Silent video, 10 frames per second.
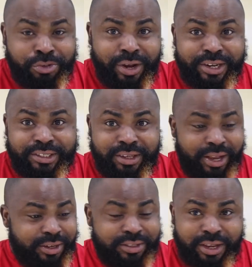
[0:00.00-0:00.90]
So
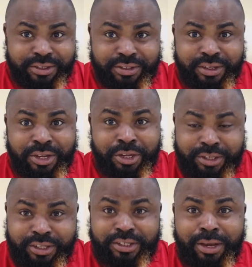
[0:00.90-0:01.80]
I researched
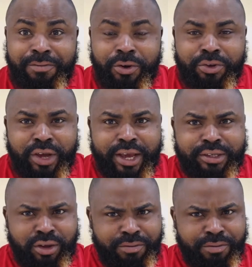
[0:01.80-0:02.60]
this game for you guys.